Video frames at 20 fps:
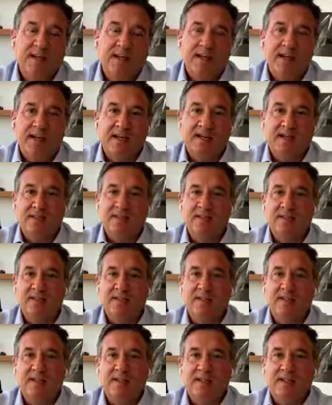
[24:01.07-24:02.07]
And
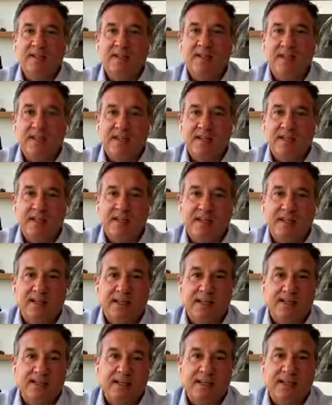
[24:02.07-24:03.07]
the
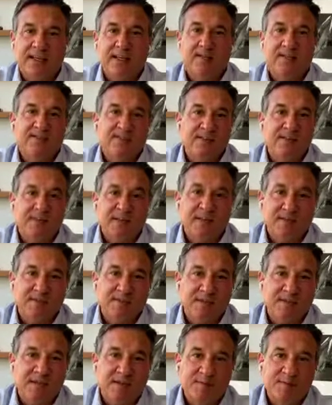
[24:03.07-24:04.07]
executive
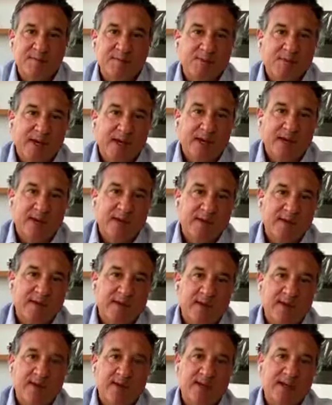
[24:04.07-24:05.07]
teams that I'm surrounded
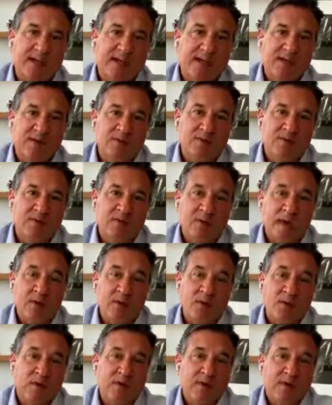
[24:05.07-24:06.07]
with
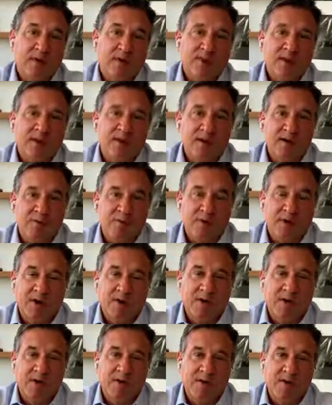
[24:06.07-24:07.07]
and work with in our
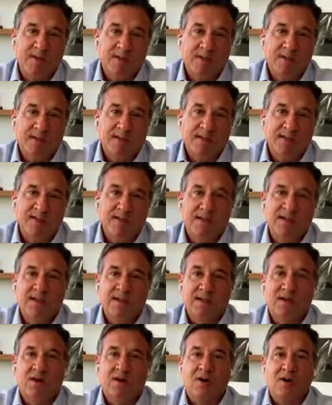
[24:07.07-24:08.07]
partner companies
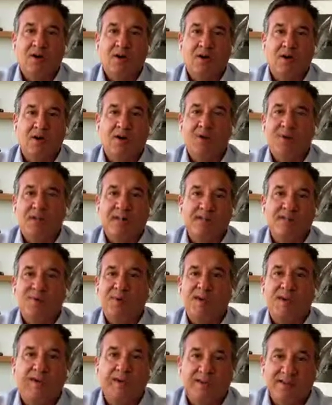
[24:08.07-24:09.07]
are all
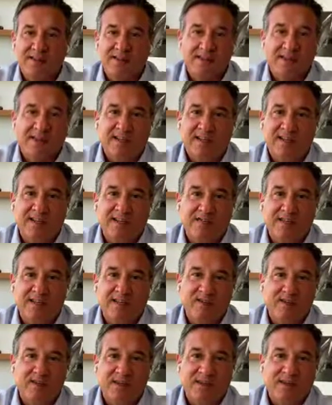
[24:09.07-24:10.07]
experiencing the
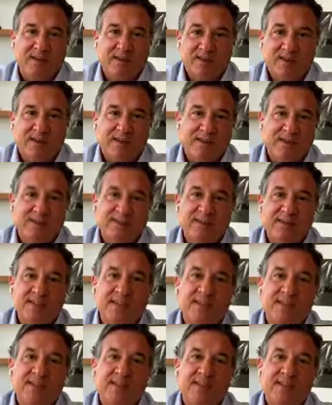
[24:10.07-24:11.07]
fundamental shift
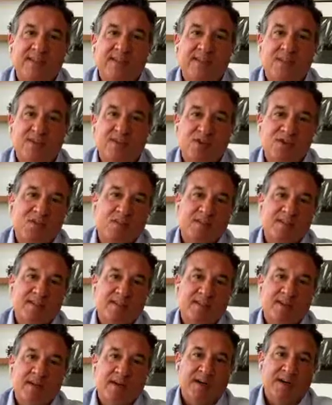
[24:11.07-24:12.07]
in the human
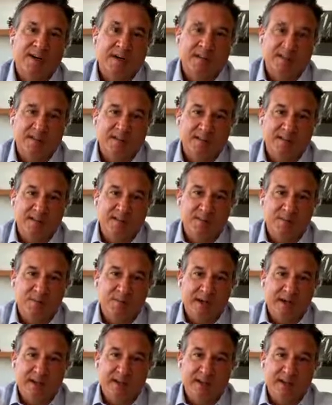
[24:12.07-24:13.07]
experience and
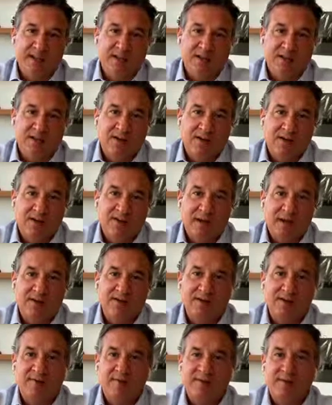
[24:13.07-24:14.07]
humanity all
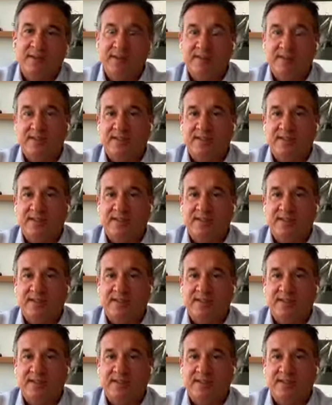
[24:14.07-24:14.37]
around them.